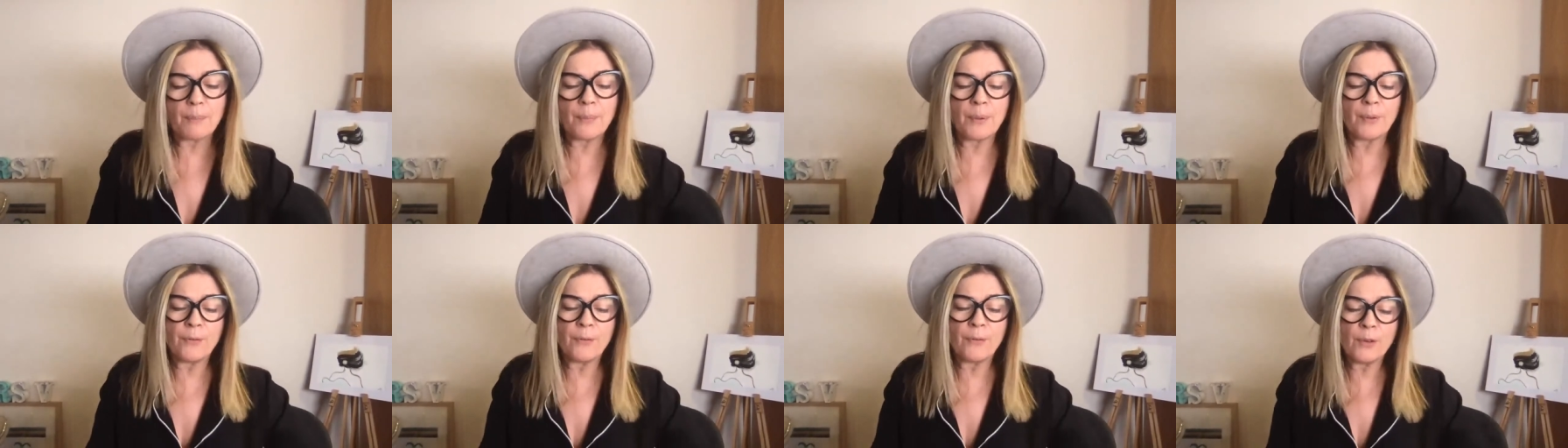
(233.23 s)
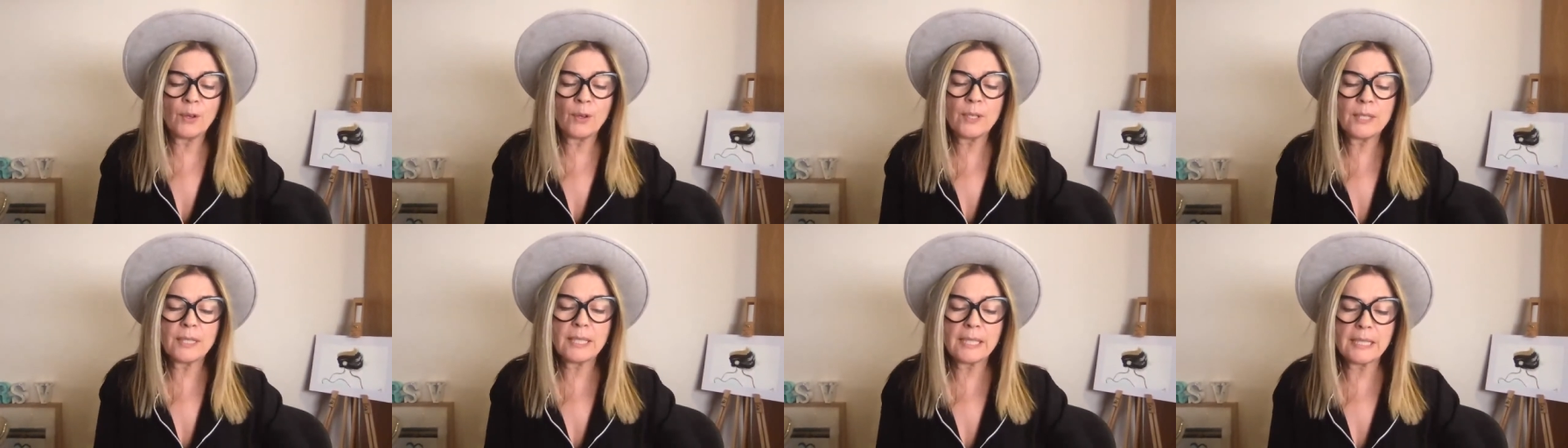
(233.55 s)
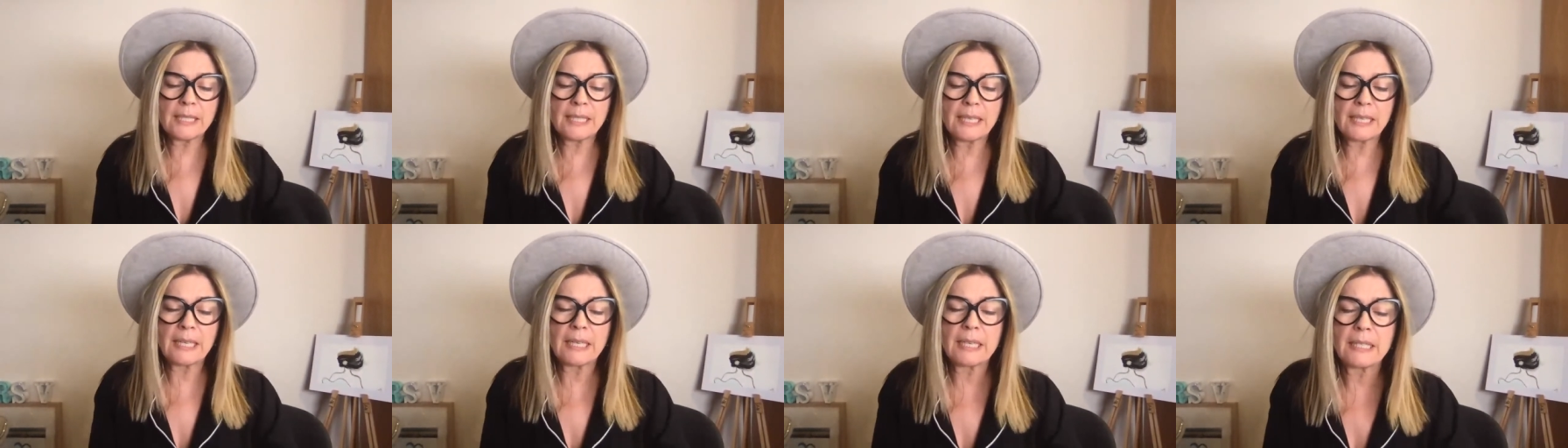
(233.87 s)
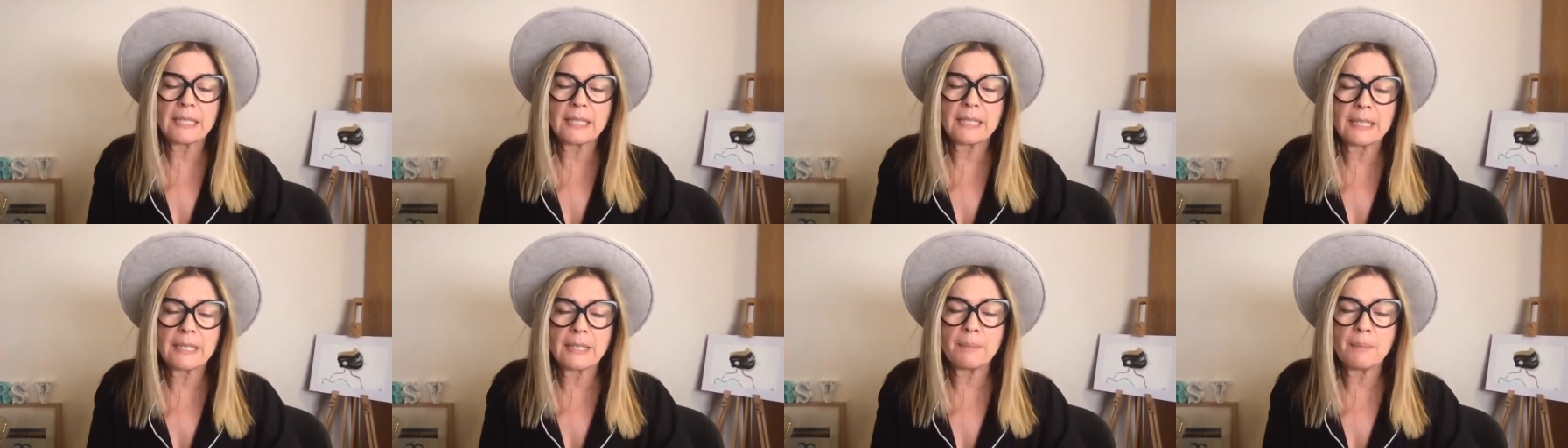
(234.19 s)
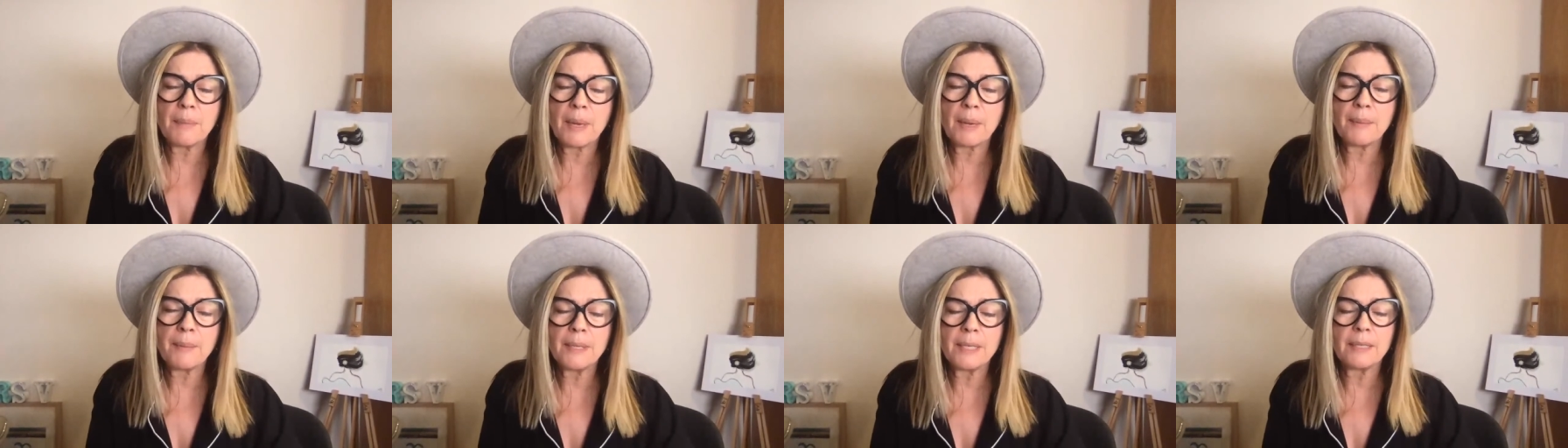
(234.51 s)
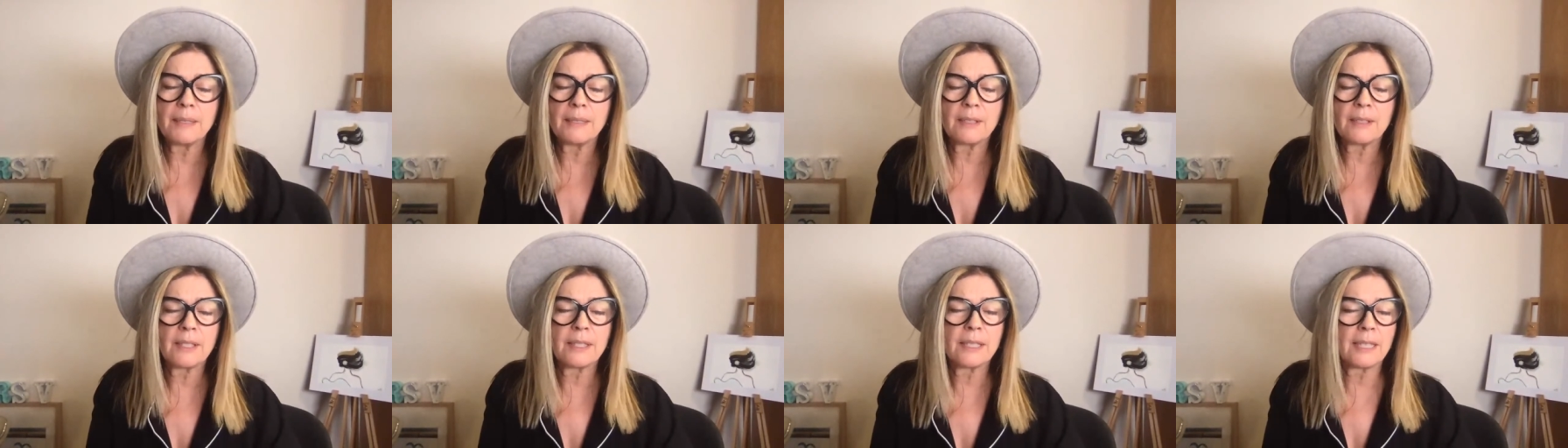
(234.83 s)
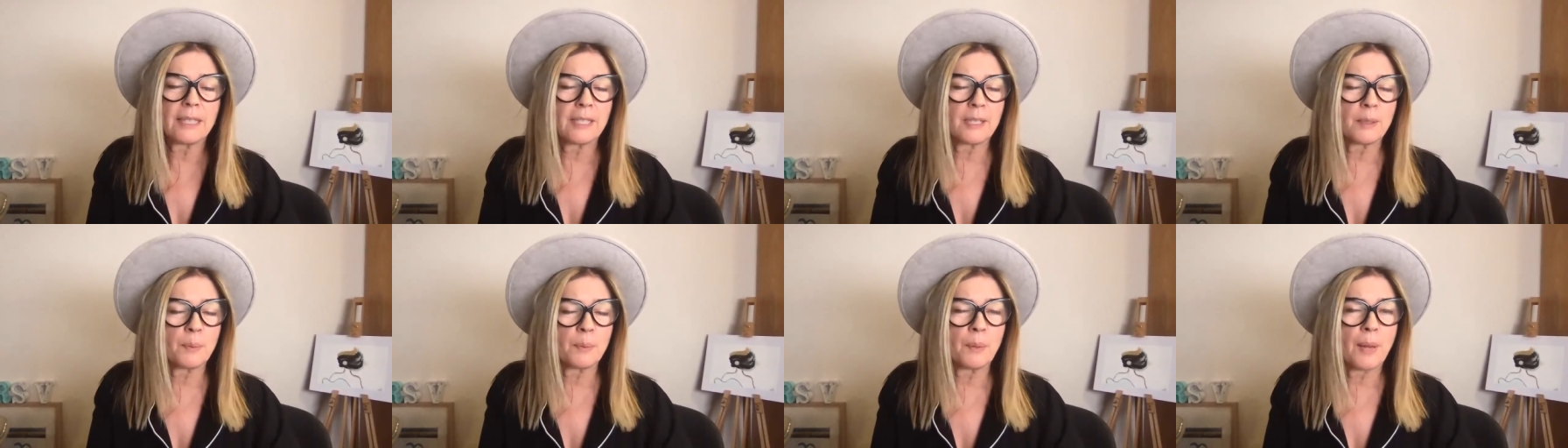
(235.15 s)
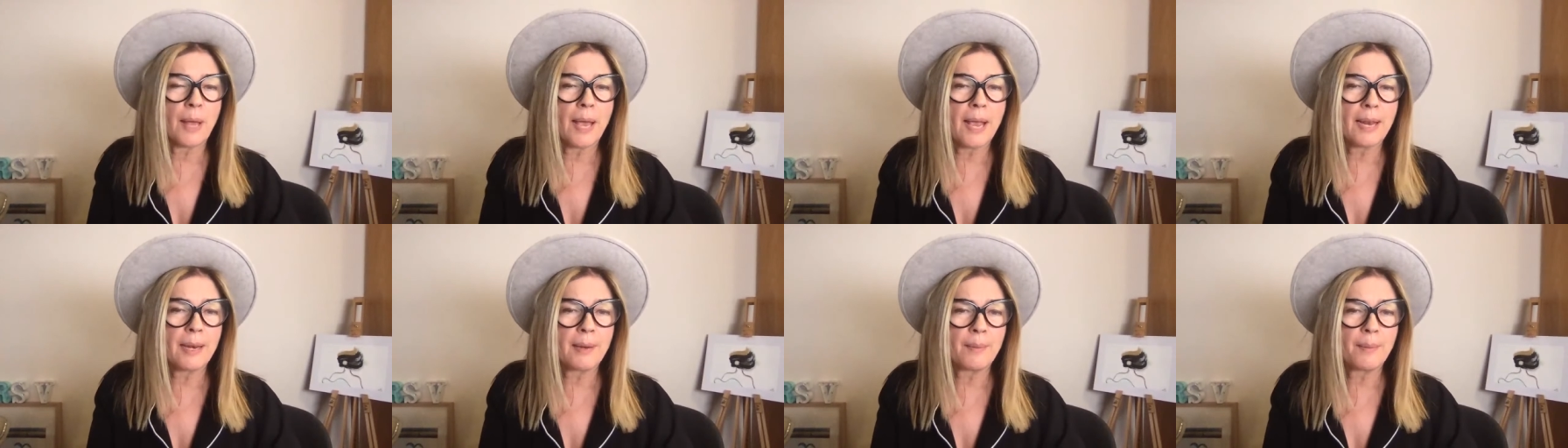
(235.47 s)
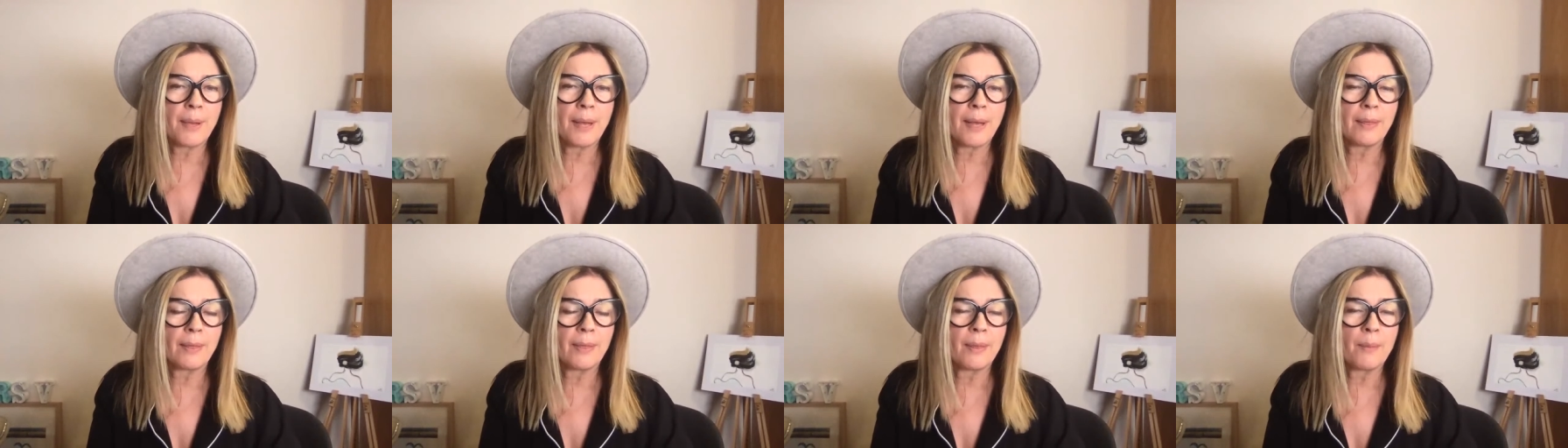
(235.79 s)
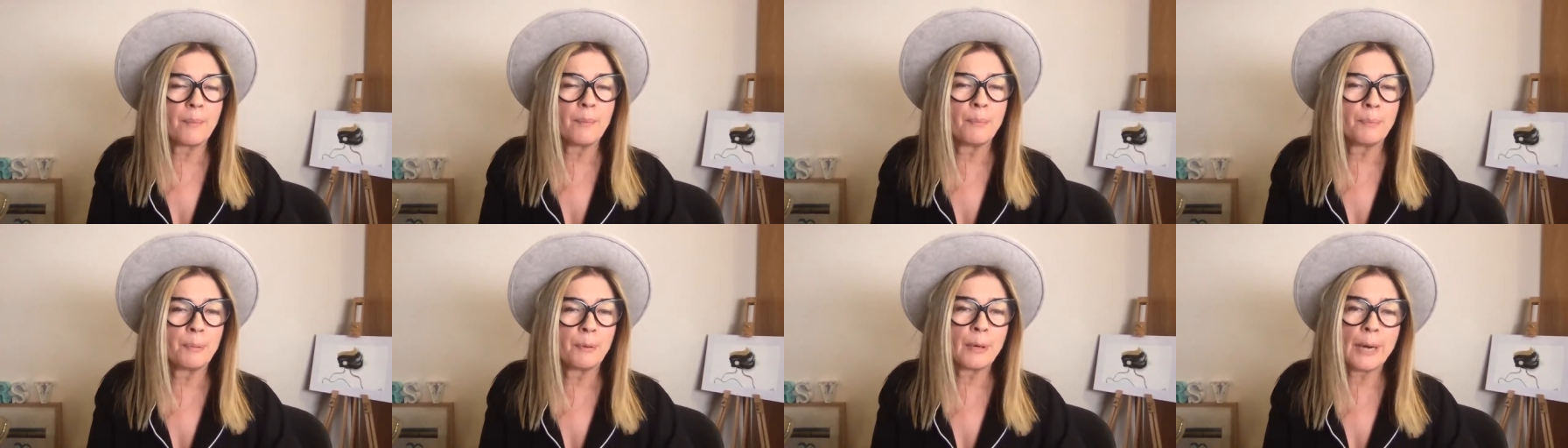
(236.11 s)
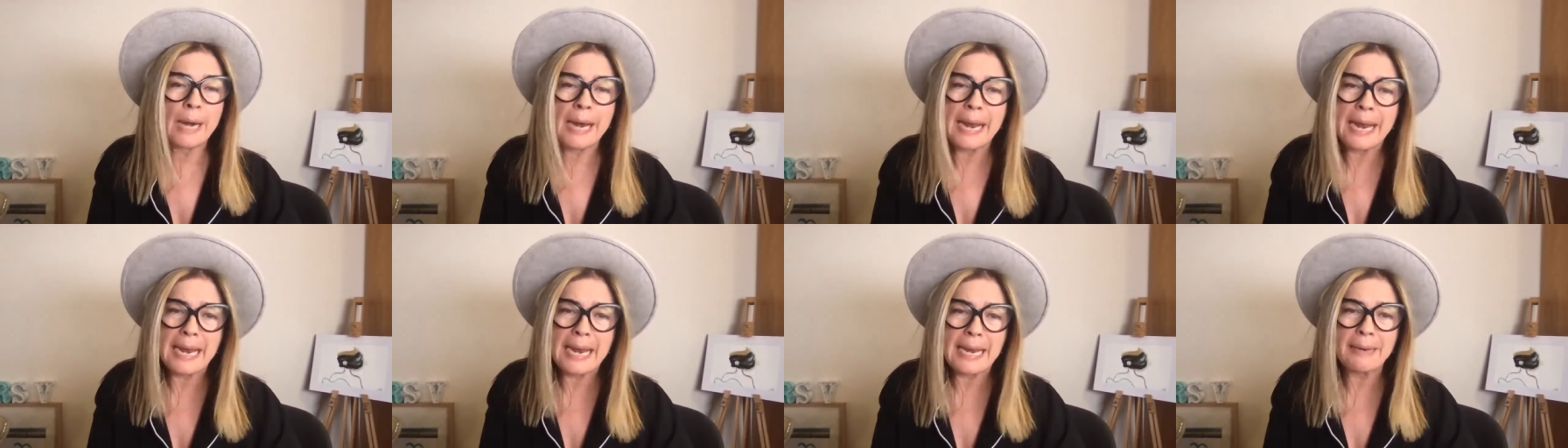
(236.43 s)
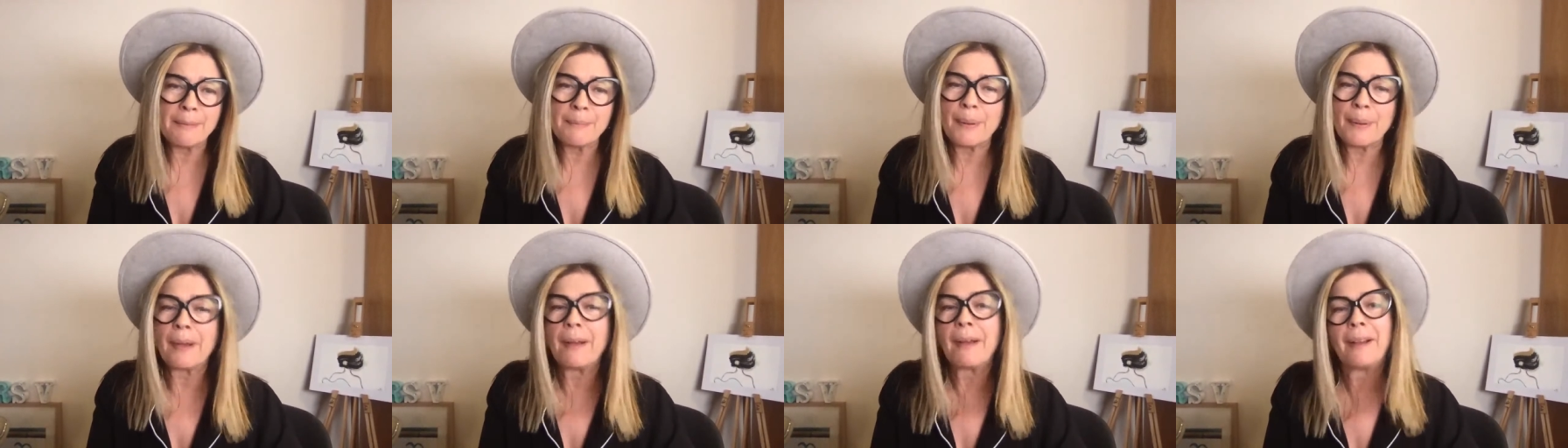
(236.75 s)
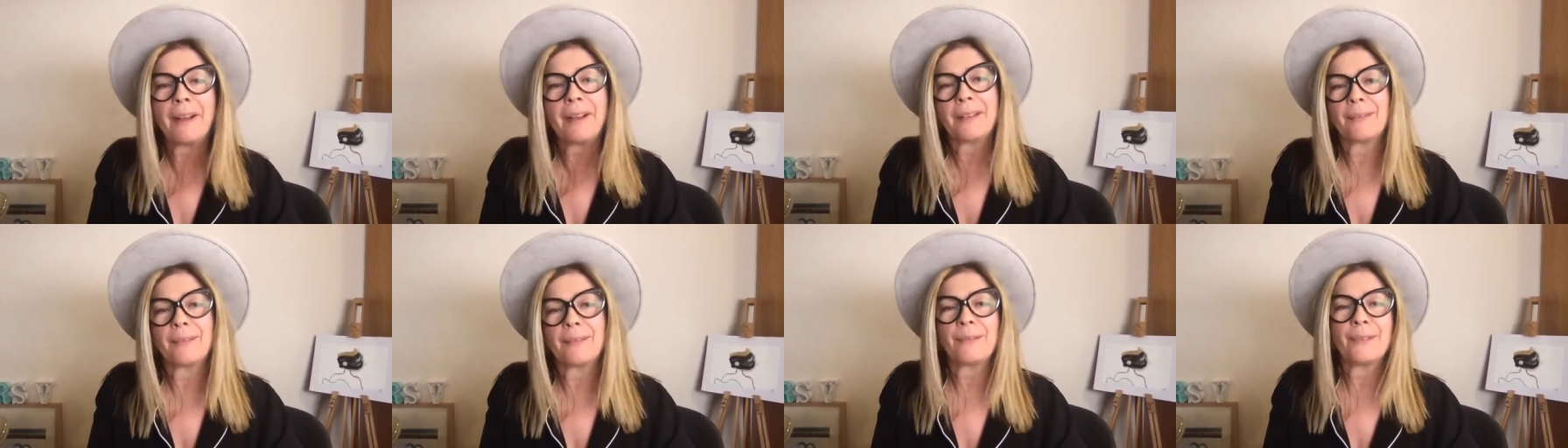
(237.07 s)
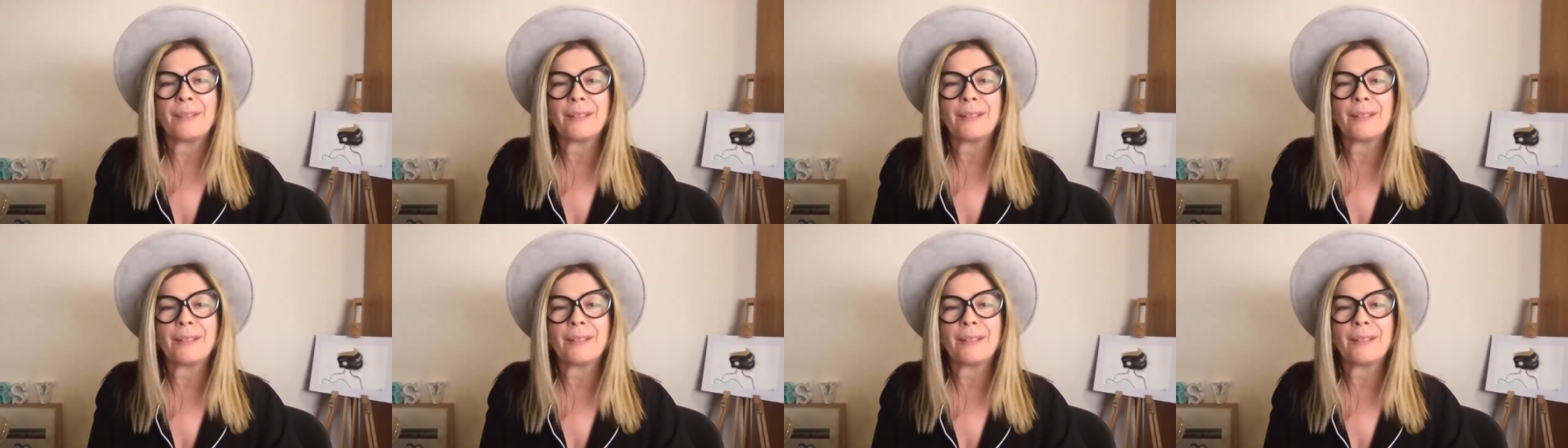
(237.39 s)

But firstly, tell us, maybe just explain about the brain part for